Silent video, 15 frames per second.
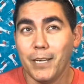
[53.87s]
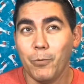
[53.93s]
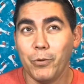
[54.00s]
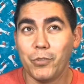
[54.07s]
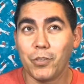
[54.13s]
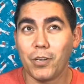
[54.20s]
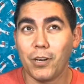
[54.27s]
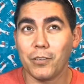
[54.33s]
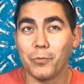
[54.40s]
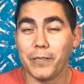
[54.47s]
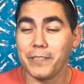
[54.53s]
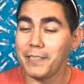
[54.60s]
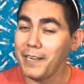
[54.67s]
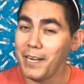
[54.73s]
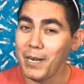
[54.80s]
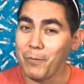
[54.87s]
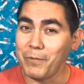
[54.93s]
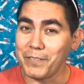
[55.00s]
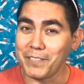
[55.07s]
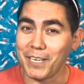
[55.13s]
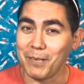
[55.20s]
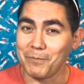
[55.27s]
we took our sweet time.
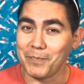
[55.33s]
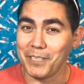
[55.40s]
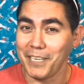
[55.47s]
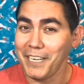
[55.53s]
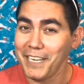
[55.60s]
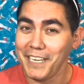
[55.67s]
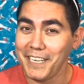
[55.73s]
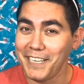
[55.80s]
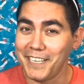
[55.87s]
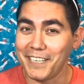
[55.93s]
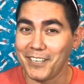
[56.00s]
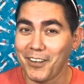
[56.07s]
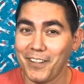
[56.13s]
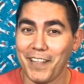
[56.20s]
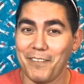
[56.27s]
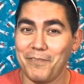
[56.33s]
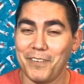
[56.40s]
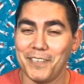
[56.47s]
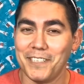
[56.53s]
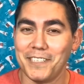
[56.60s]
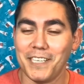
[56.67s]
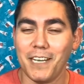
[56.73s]
We stopped to eat and all that
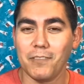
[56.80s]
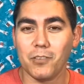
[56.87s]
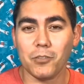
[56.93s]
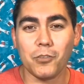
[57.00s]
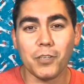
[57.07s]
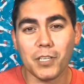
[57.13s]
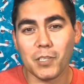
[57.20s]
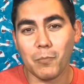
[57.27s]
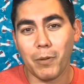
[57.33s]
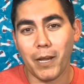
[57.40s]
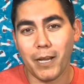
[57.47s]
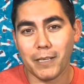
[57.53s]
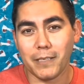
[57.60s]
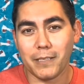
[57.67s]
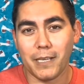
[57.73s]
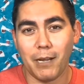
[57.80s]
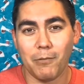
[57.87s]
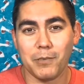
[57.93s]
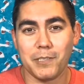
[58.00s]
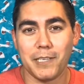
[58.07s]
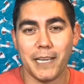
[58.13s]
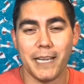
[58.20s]
fun stuff. So it took us about, I
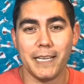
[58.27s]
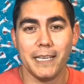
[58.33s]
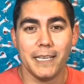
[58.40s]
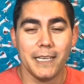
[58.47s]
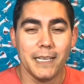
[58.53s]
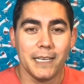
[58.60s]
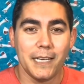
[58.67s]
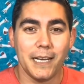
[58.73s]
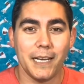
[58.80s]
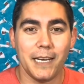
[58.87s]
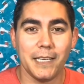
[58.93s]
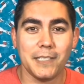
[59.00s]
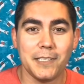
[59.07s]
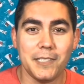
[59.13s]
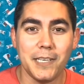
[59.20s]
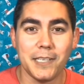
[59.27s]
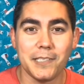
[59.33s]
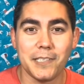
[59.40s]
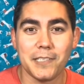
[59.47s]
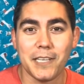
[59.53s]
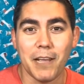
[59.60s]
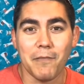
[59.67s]
would say,
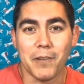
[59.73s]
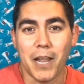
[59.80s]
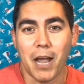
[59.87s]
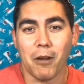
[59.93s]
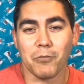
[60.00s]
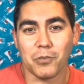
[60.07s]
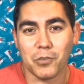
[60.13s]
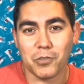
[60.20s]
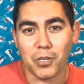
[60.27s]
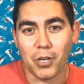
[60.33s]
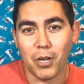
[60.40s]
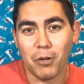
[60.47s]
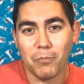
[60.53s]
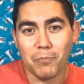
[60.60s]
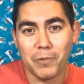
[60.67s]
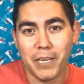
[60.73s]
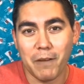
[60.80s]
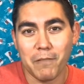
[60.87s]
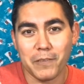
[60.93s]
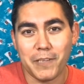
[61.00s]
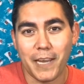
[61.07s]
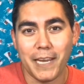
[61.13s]
6 to 7 hours or so,
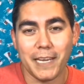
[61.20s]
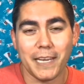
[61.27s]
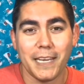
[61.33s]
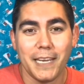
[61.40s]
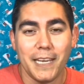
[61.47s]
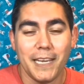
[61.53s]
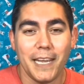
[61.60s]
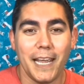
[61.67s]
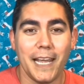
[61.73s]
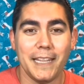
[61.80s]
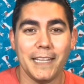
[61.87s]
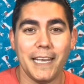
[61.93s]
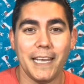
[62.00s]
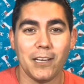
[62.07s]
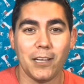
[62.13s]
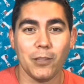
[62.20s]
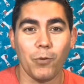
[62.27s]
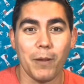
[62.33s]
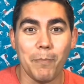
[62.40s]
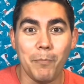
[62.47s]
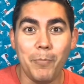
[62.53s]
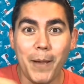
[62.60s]
give or take. And then on the
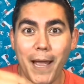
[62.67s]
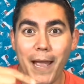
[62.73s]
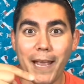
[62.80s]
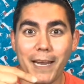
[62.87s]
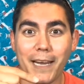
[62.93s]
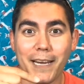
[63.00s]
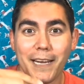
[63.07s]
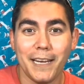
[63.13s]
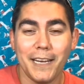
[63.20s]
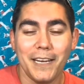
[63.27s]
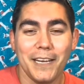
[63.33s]
way back